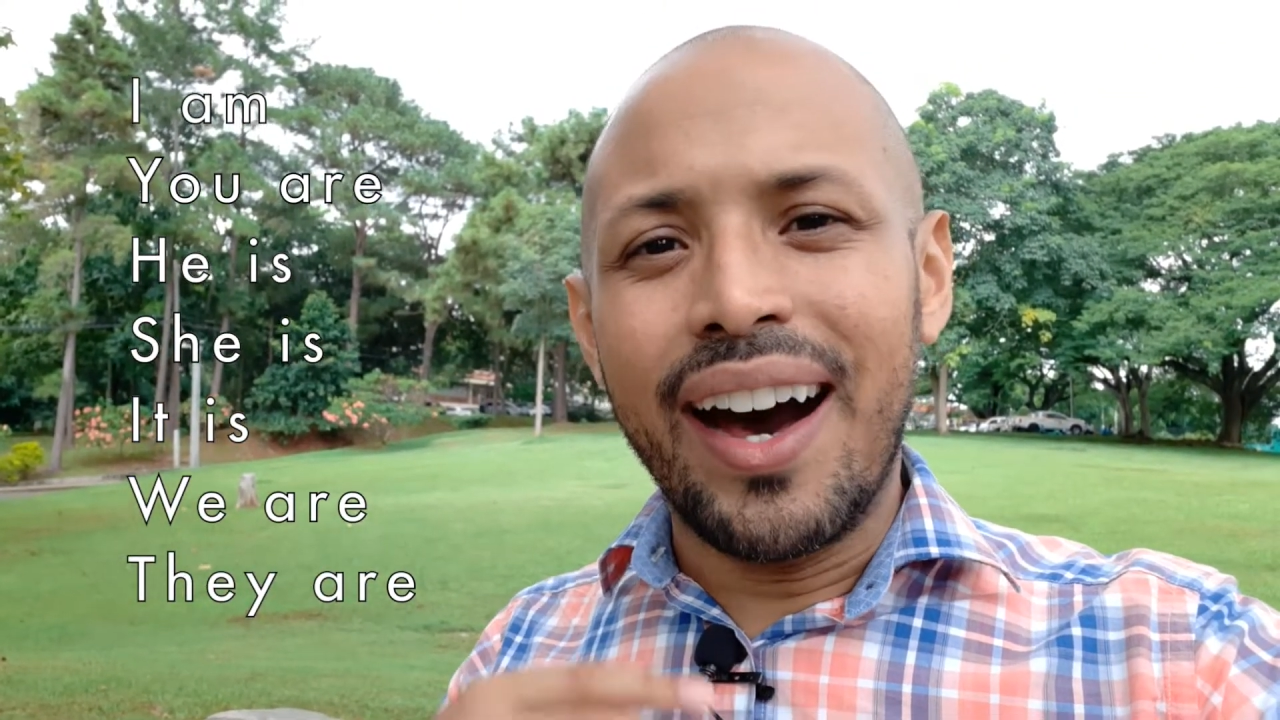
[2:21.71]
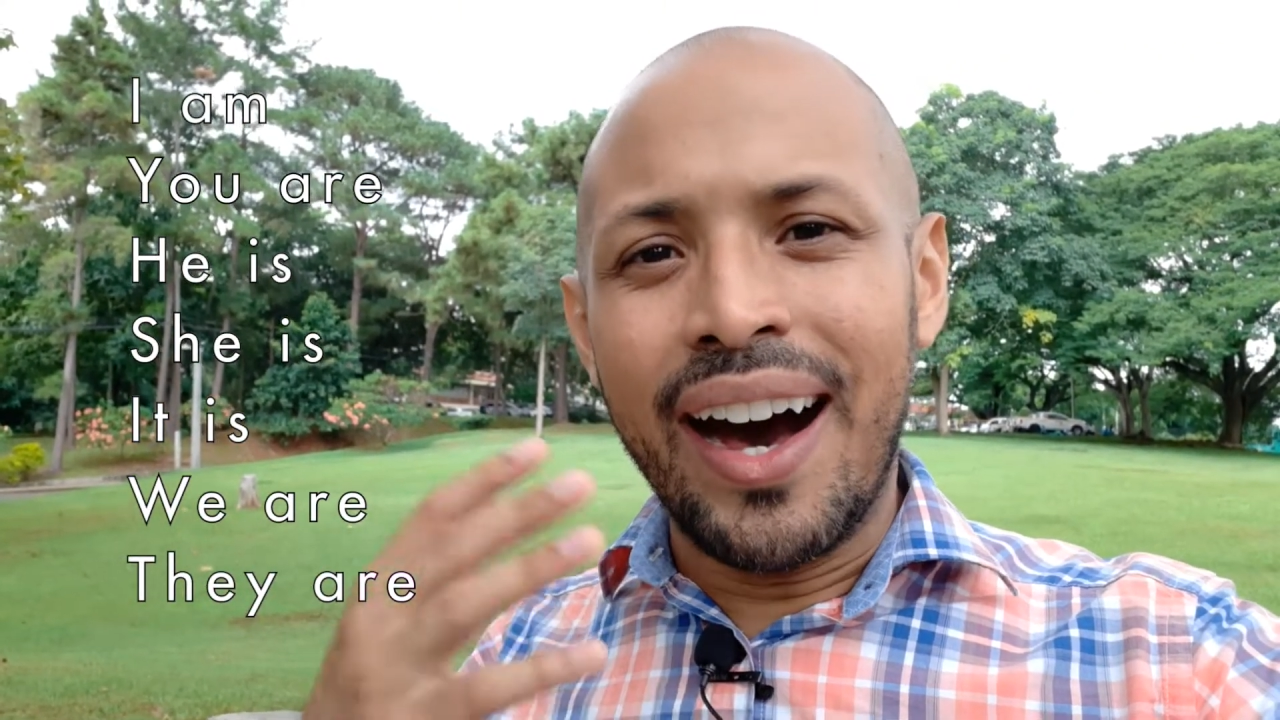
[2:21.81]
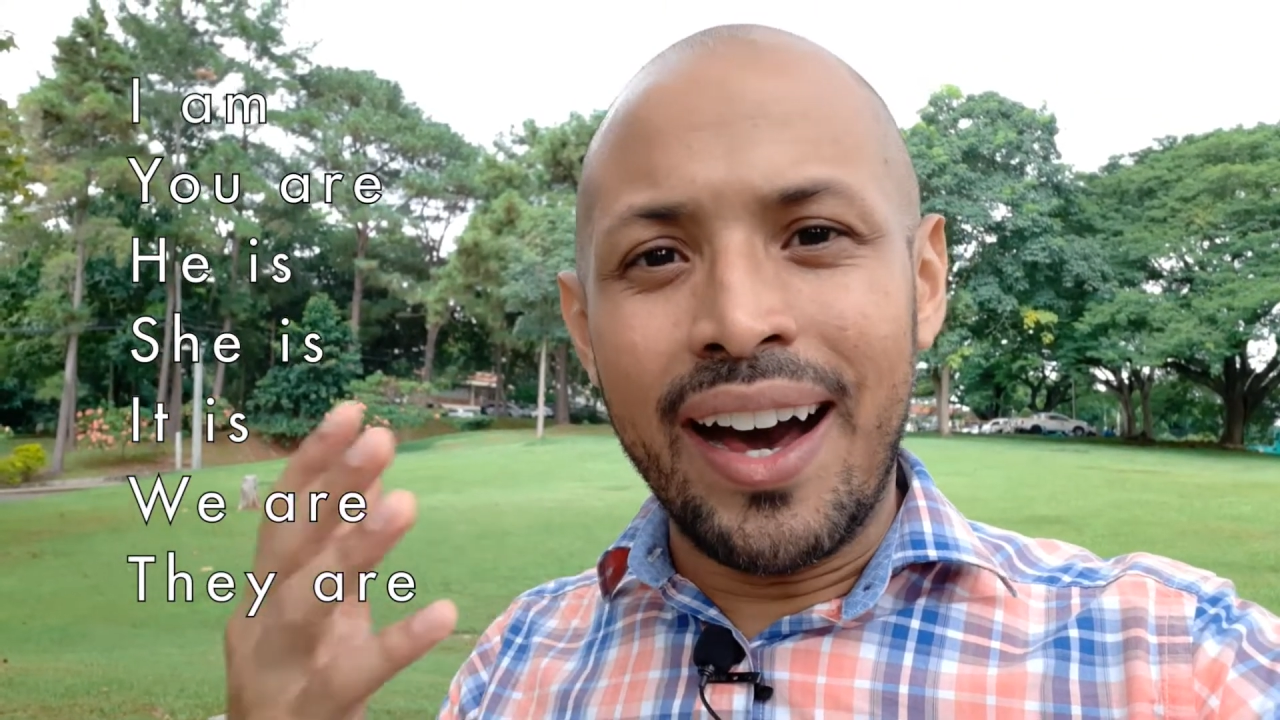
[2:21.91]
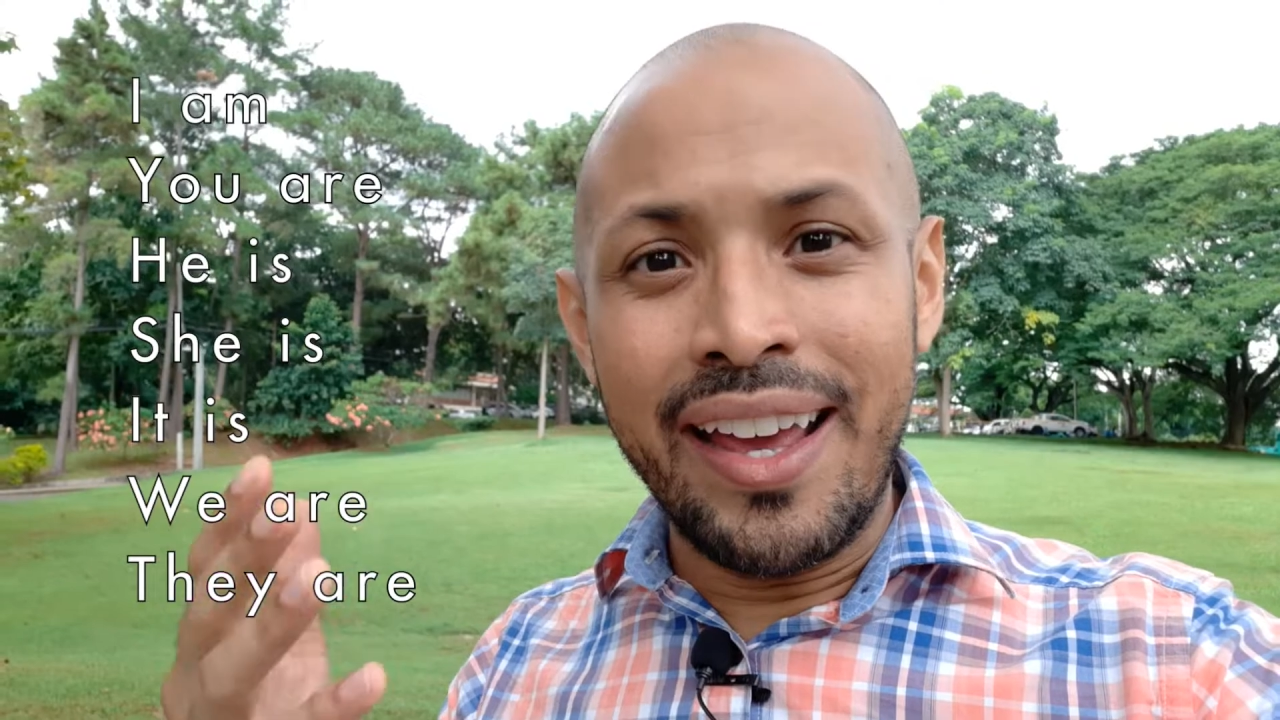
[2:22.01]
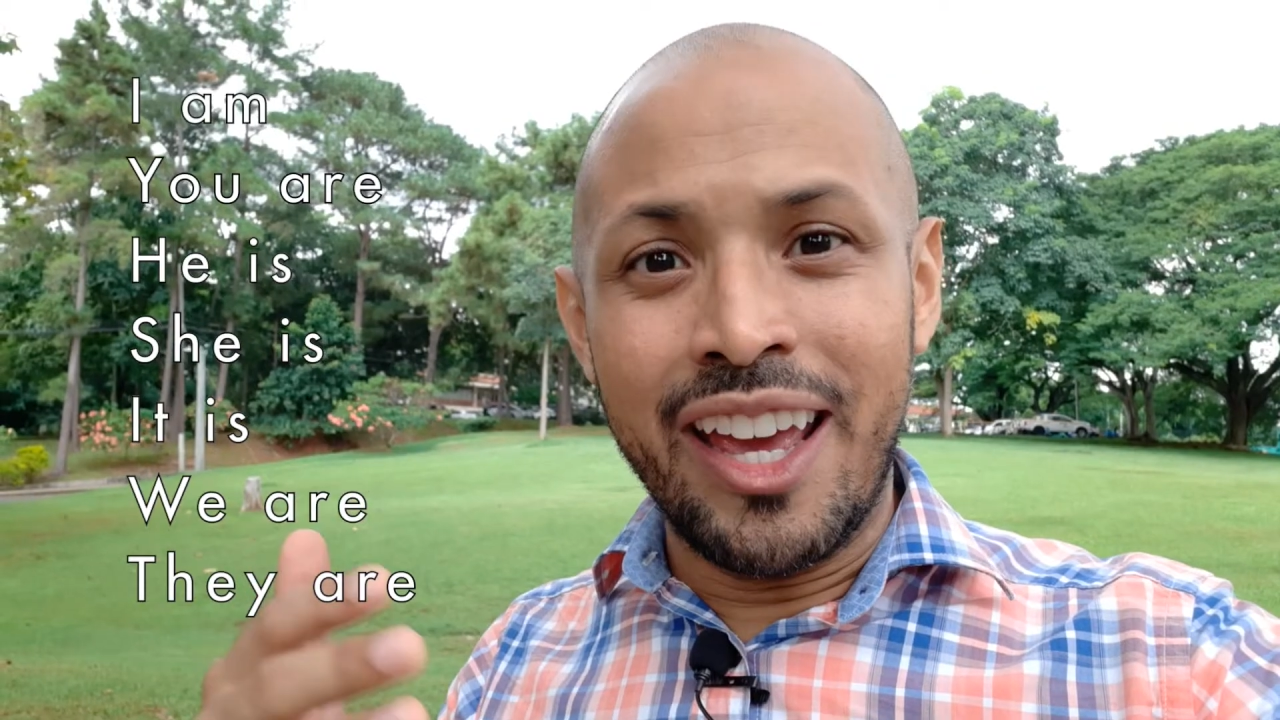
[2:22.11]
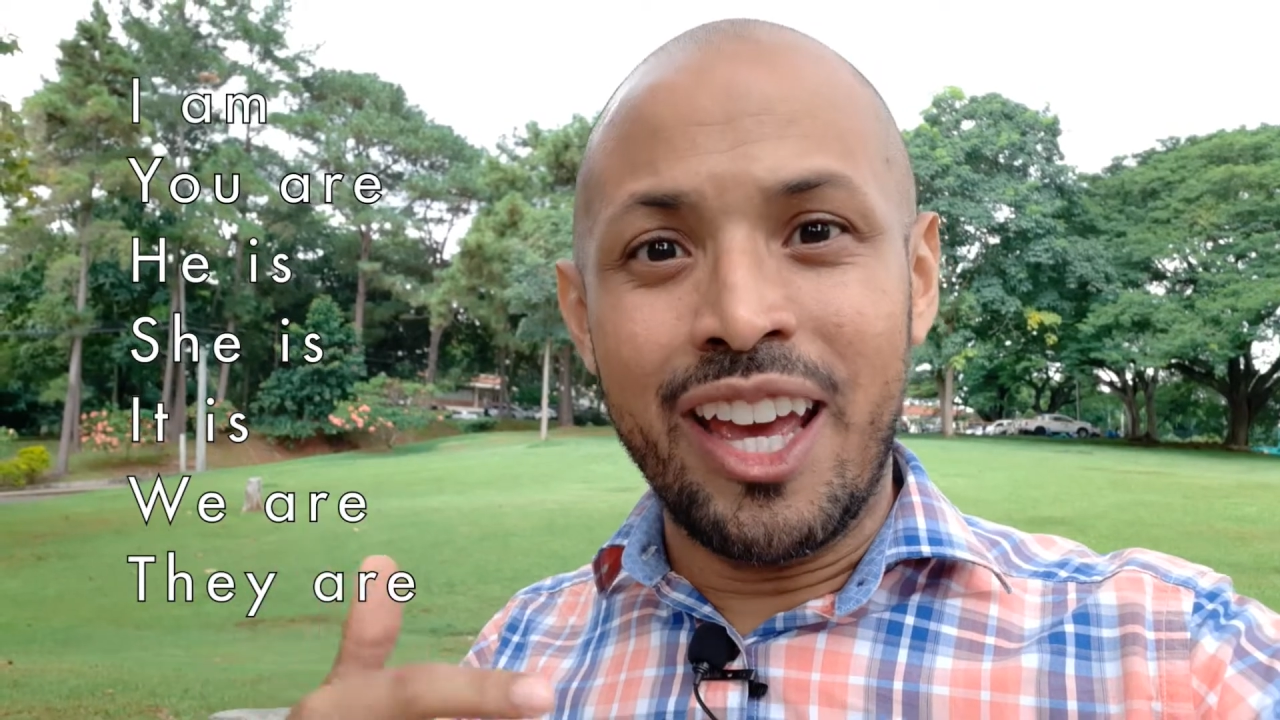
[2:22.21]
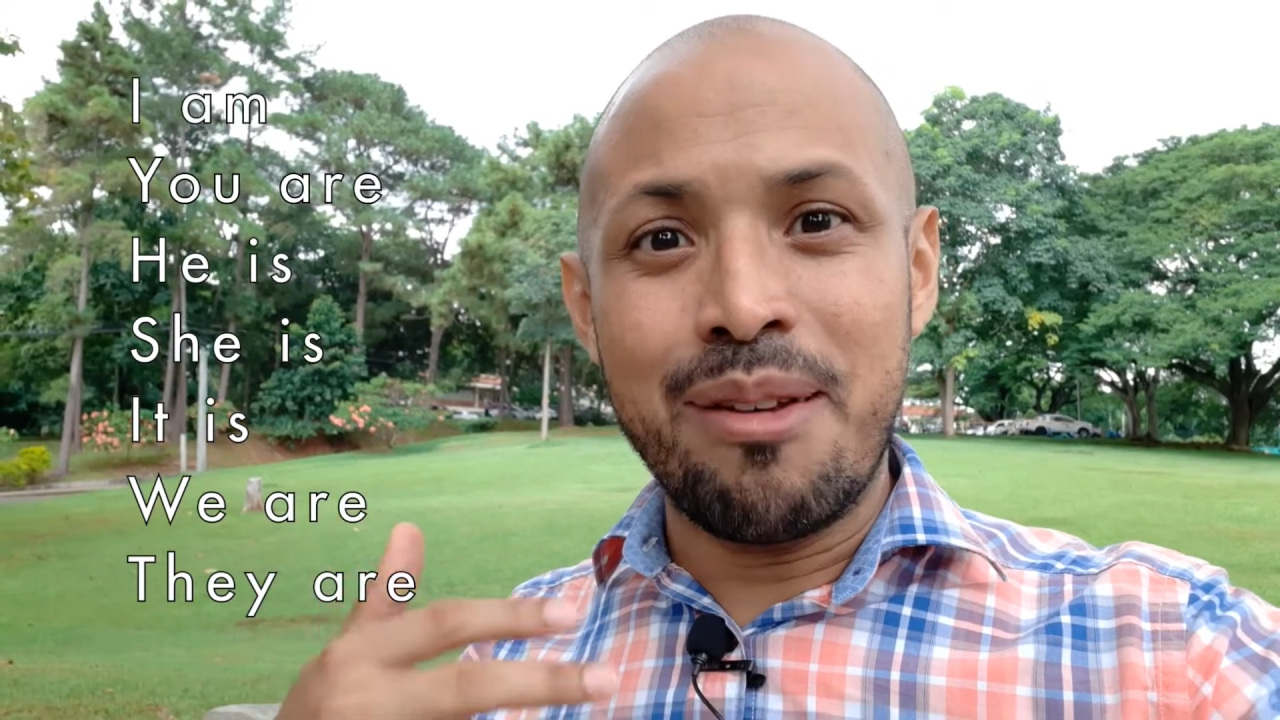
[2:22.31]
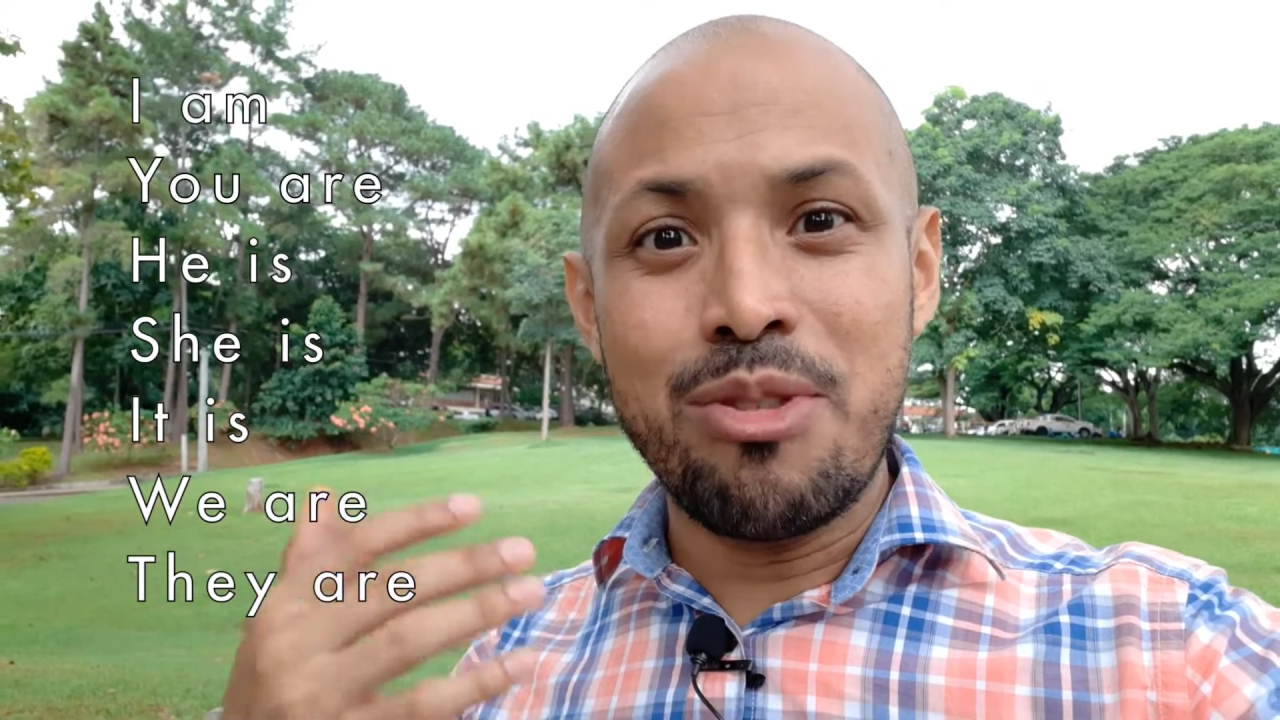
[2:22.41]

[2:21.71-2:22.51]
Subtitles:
I am,